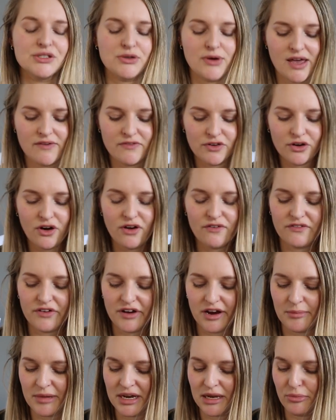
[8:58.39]
so I haven't got
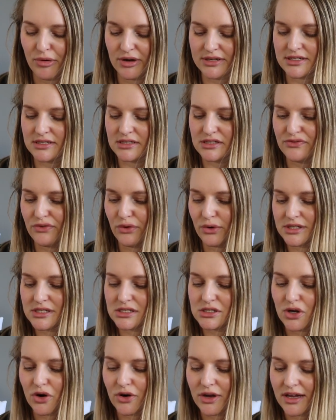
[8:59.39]
very many presents for his
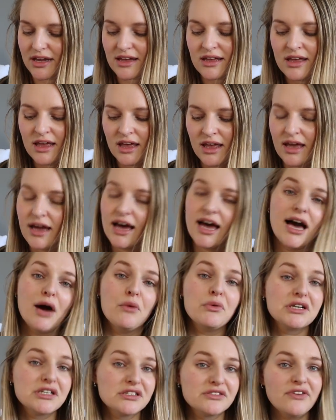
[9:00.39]
stocking,
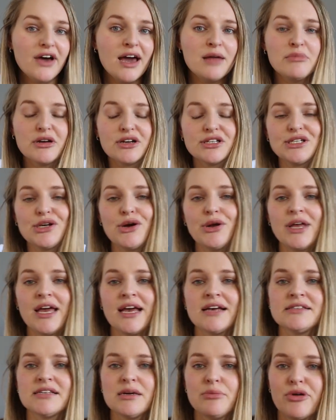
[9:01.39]
which is fine because he only
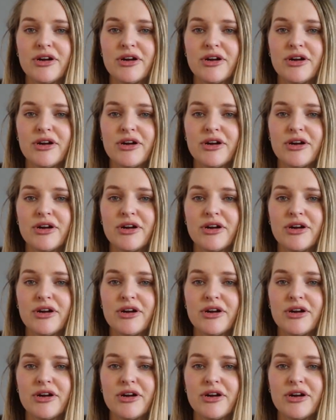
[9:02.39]
has a